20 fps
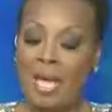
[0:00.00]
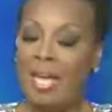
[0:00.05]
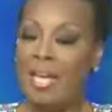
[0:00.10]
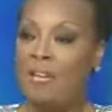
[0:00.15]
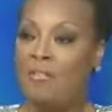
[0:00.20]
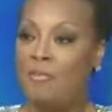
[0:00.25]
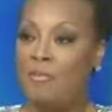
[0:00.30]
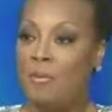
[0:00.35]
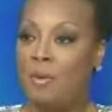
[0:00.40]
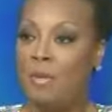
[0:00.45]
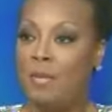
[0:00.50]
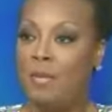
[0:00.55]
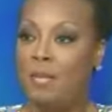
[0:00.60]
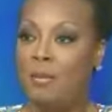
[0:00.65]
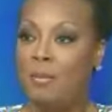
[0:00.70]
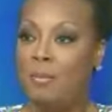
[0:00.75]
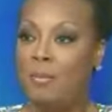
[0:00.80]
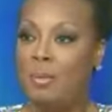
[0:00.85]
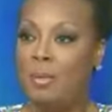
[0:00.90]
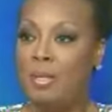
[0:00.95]
have
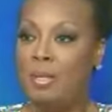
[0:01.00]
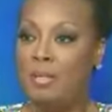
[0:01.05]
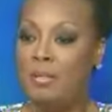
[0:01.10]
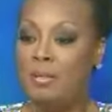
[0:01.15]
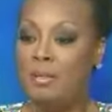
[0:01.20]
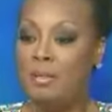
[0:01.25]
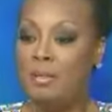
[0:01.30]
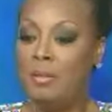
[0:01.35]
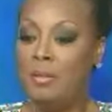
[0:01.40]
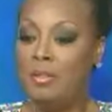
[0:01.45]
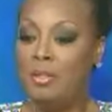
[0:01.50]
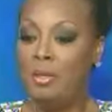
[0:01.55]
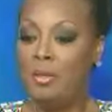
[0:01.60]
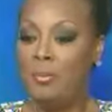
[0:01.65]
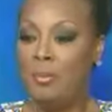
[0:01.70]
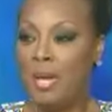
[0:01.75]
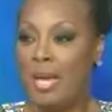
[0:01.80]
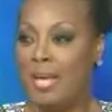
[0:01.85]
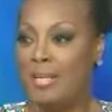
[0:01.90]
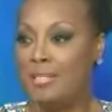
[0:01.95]
been,
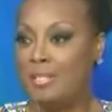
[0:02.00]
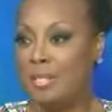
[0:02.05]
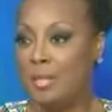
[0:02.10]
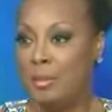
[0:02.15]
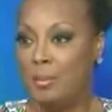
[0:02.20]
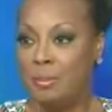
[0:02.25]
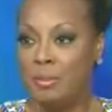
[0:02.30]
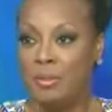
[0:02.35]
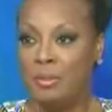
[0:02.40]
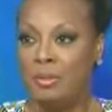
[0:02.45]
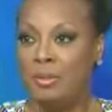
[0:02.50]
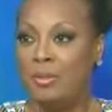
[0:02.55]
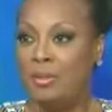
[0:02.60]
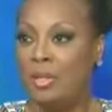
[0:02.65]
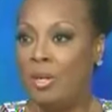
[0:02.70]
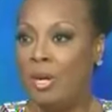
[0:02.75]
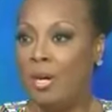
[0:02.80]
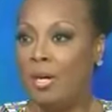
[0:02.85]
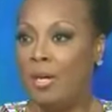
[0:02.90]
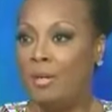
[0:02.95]
passed up
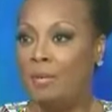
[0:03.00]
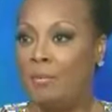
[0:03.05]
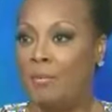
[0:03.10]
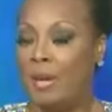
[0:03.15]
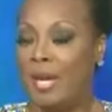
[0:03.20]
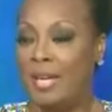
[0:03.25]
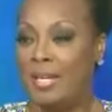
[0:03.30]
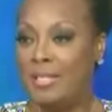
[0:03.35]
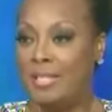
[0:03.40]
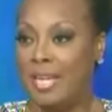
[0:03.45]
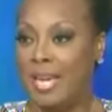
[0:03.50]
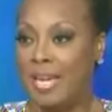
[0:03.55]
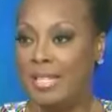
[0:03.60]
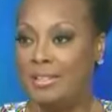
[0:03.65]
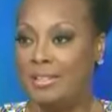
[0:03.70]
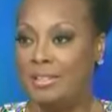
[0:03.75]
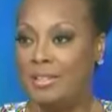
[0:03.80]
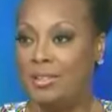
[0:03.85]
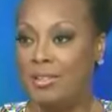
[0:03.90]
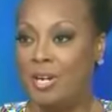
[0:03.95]
by a
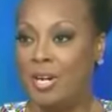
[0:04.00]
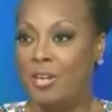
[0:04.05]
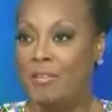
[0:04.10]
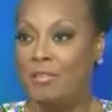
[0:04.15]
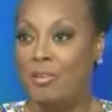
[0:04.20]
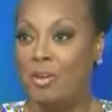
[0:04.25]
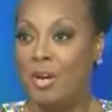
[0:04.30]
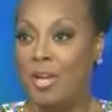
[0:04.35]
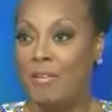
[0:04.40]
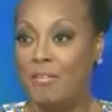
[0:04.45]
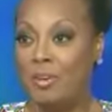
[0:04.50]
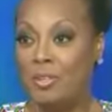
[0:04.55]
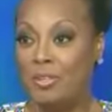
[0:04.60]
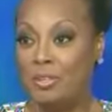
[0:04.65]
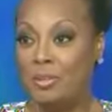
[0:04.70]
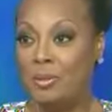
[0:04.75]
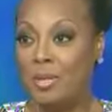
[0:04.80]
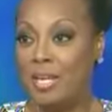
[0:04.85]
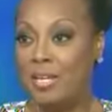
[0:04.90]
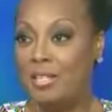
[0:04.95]
taxi driver. I've
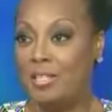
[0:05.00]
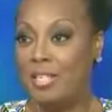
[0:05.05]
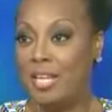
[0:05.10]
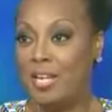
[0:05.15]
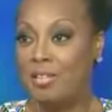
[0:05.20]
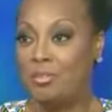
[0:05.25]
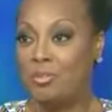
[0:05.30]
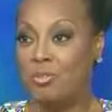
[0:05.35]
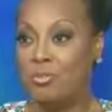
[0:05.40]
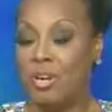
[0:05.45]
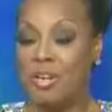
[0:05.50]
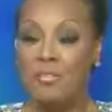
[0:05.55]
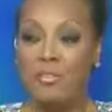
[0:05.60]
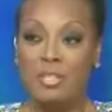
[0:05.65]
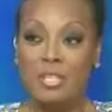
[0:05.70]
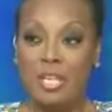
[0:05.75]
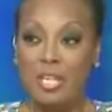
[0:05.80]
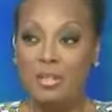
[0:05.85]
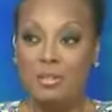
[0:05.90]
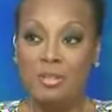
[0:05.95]
also had a taxi driver
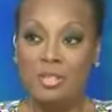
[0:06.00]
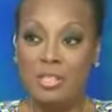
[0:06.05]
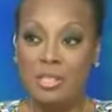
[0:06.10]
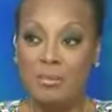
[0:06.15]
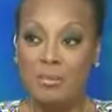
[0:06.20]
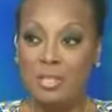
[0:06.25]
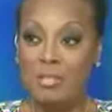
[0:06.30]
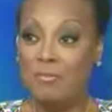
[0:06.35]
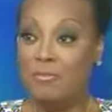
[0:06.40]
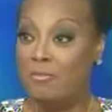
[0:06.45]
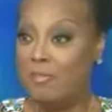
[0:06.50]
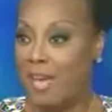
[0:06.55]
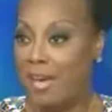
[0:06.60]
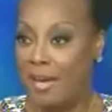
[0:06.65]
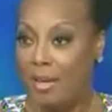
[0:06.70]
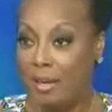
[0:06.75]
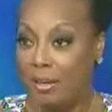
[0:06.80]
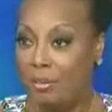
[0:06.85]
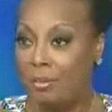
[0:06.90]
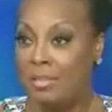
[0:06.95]
yell something
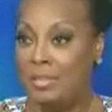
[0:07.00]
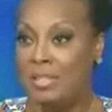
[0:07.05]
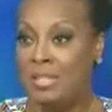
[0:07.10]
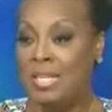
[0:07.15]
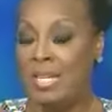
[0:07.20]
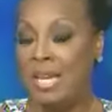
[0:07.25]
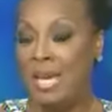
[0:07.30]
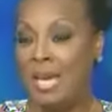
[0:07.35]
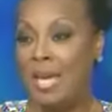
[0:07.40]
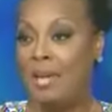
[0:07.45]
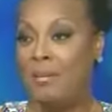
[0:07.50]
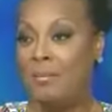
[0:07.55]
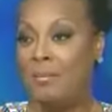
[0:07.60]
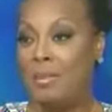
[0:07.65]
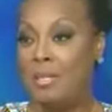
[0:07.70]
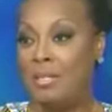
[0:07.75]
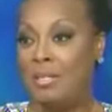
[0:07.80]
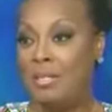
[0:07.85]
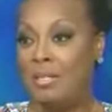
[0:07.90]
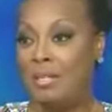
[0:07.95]
foul at
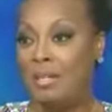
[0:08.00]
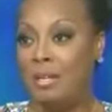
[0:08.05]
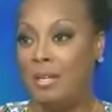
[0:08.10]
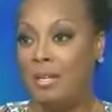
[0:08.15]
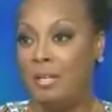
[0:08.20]
me.